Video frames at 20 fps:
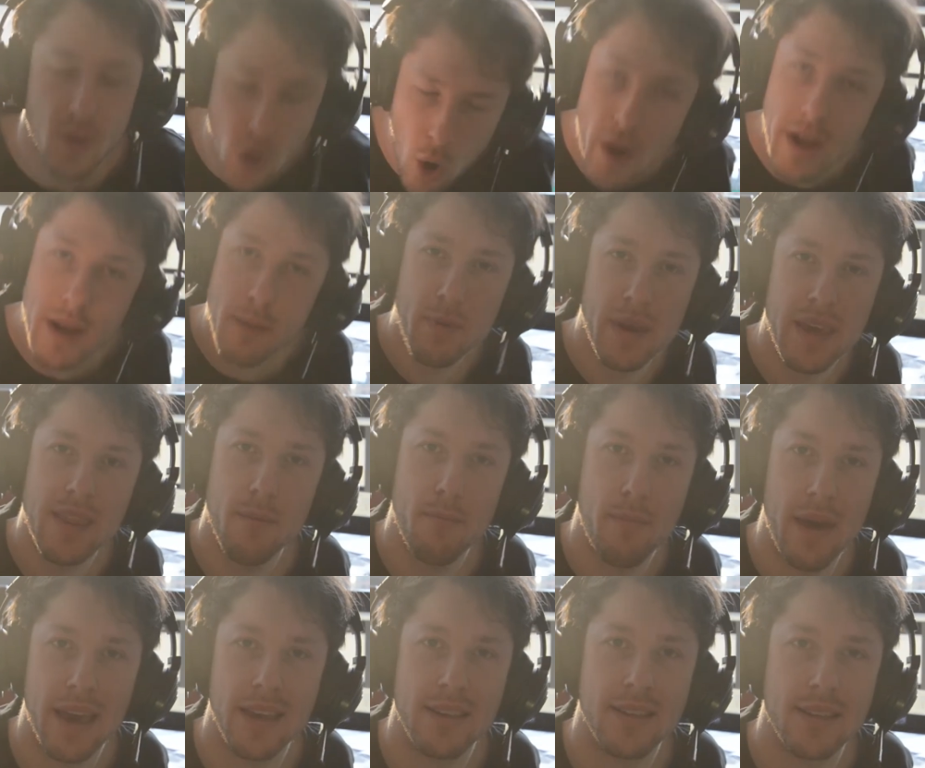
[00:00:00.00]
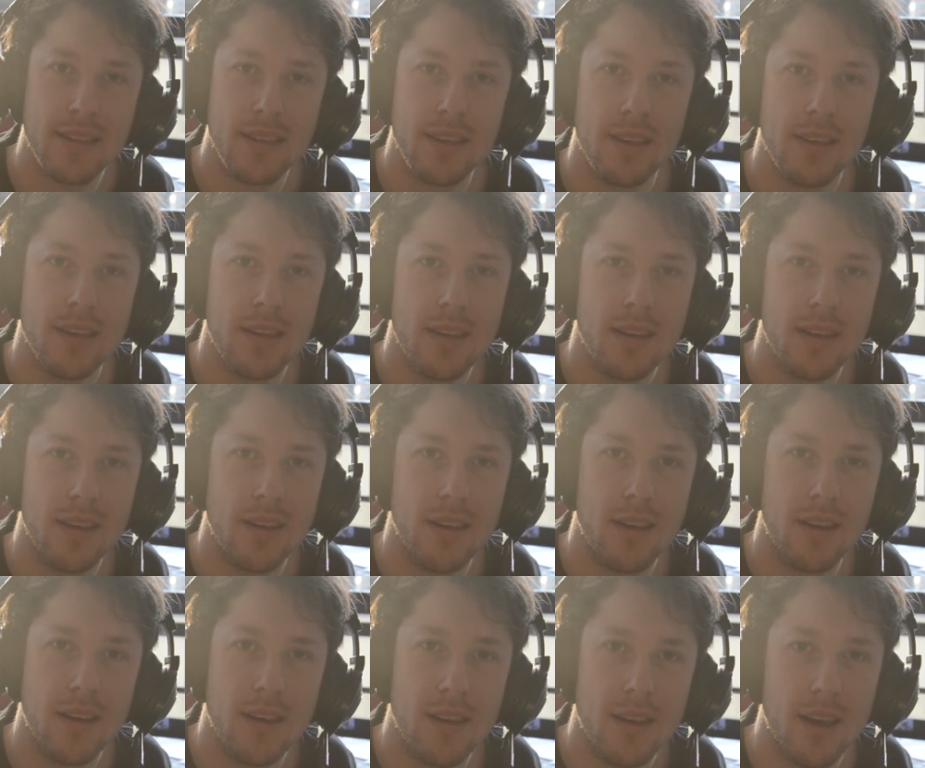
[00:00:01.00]
going to be the best.
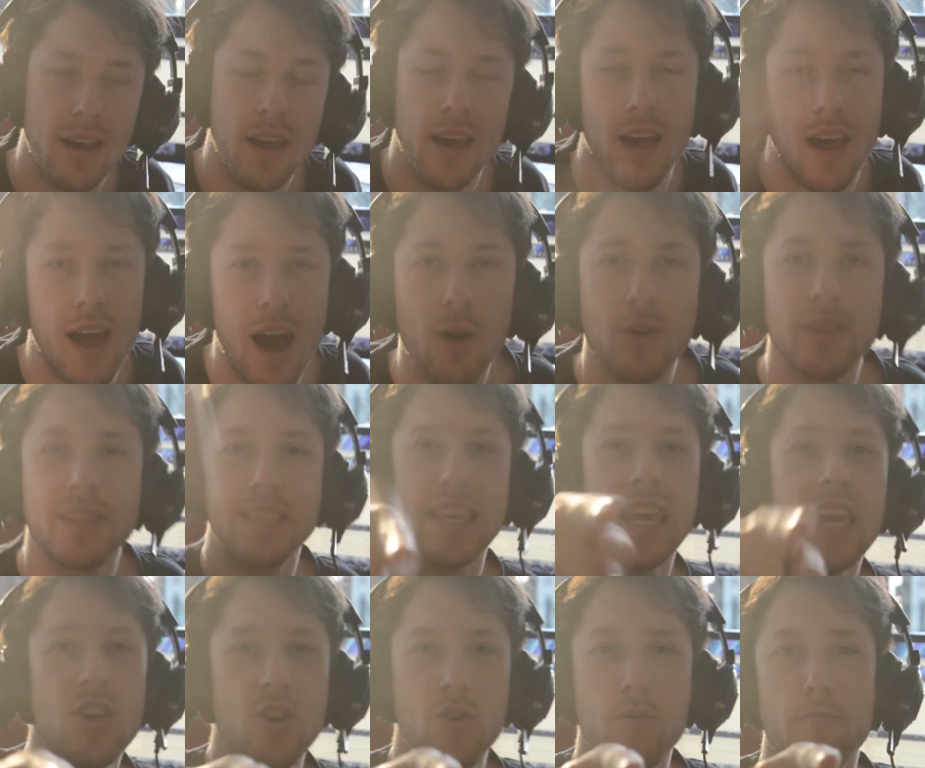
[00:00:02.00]
I'll see you